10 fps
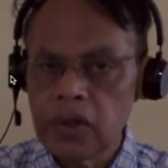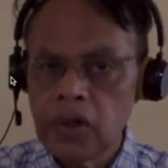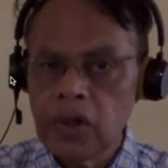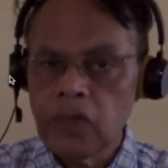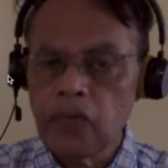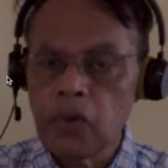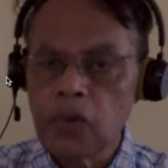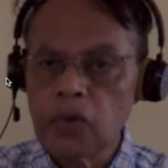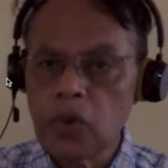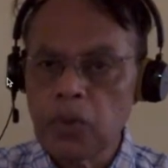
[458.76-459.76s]

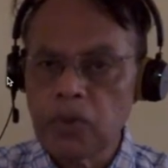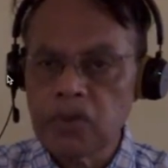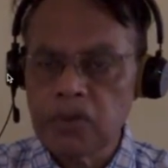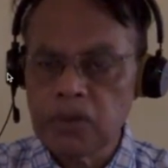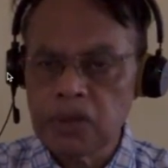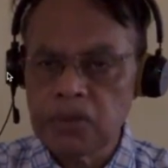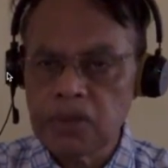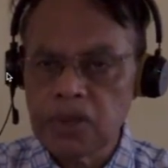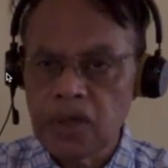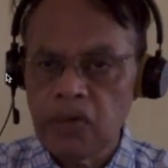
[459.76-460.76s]
Fourth group of symptoms
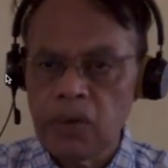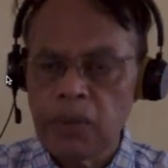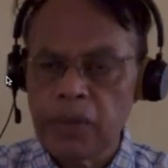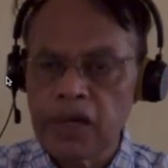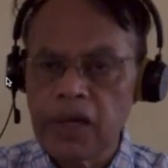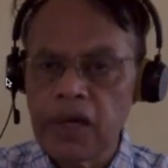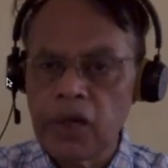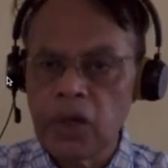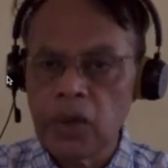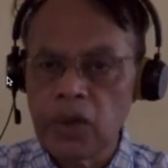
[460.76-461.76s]
will be pertaining to
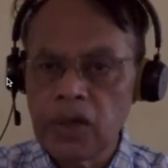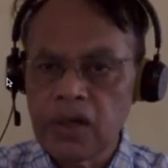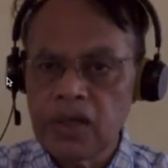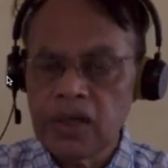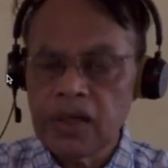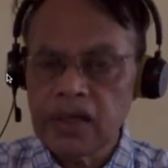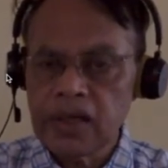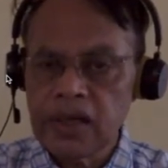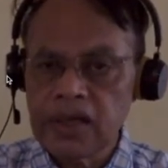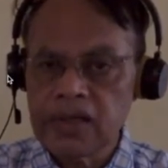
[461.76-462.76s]
your
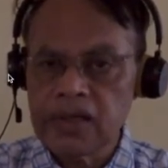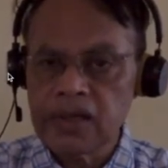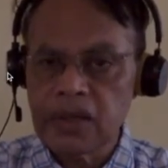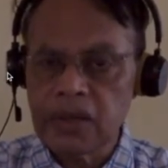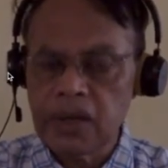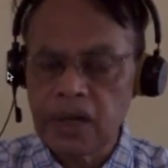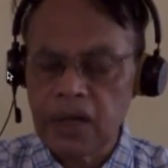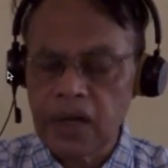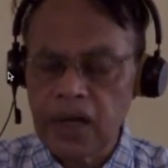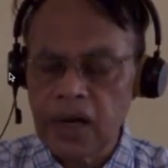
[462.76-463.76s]
renal system,
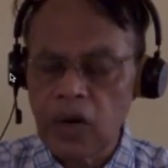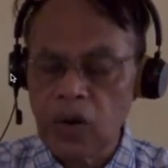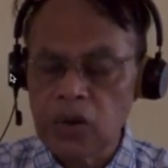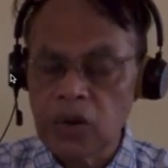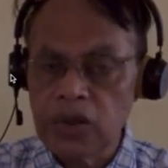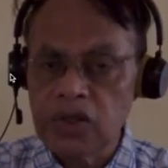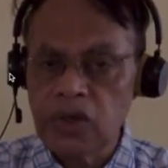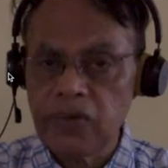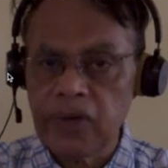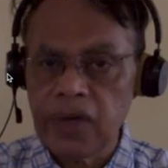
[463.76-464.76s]
renal
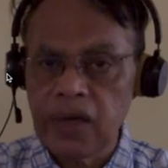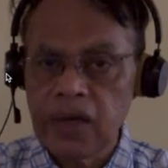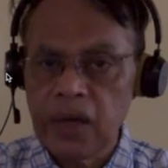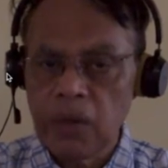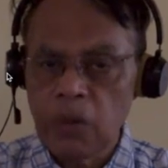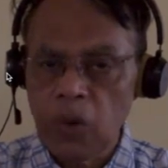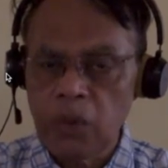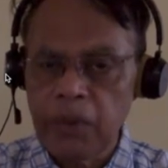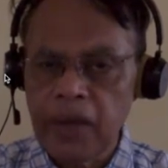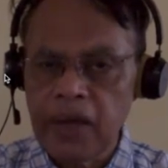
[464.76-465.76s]
osteodystrophy, bone
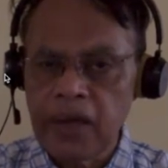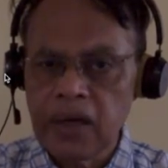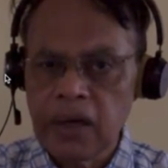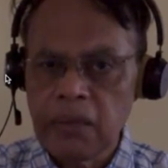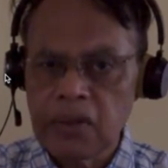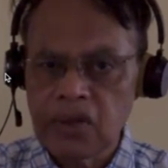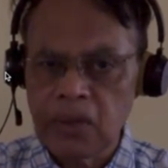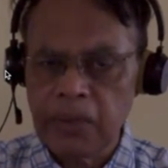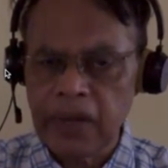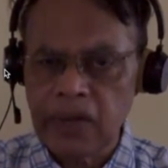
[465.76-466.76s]
pain, muscle
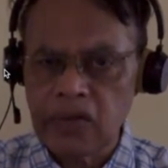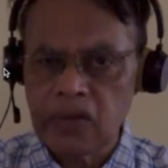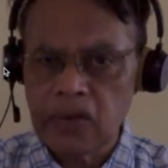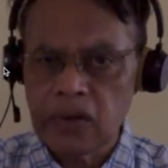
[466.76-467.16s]
pains.